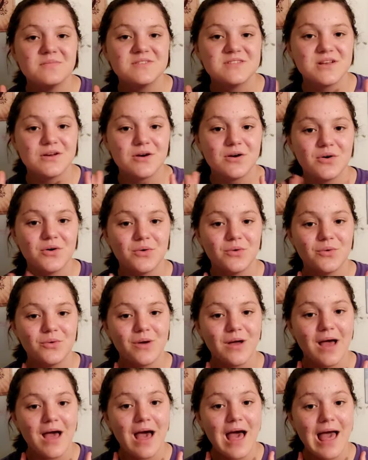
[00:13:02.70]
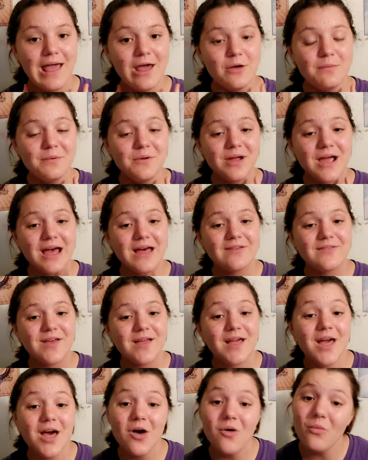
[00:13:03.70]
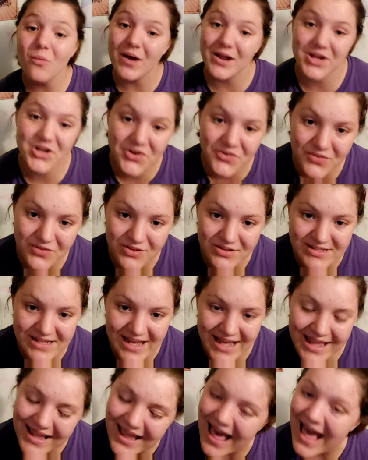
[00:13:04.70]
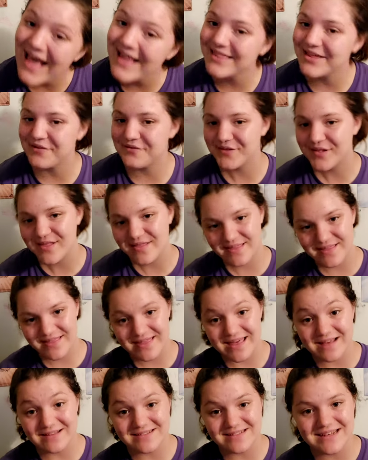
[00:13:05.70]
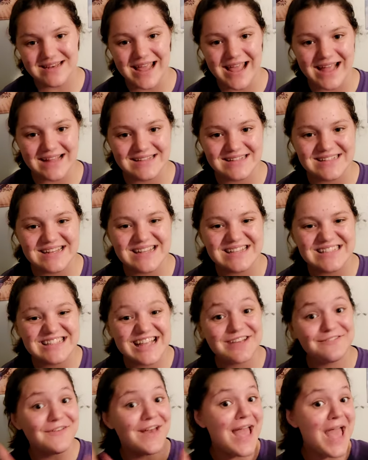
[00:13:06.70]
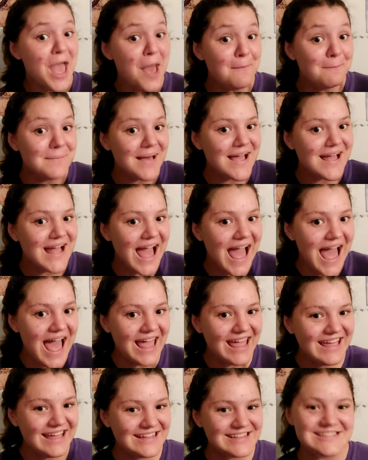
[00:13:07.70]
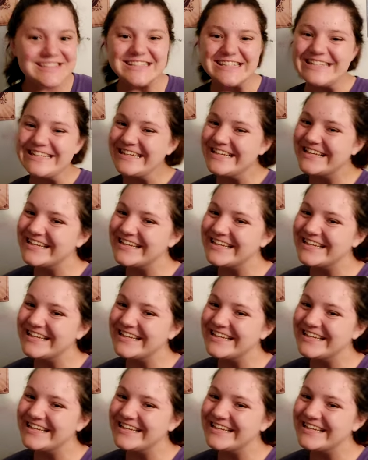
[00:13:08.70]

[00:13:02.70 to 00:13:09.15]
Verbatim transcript: so I hope you're having a wonderful day. I love you 3000 and stay safe. Bye guys!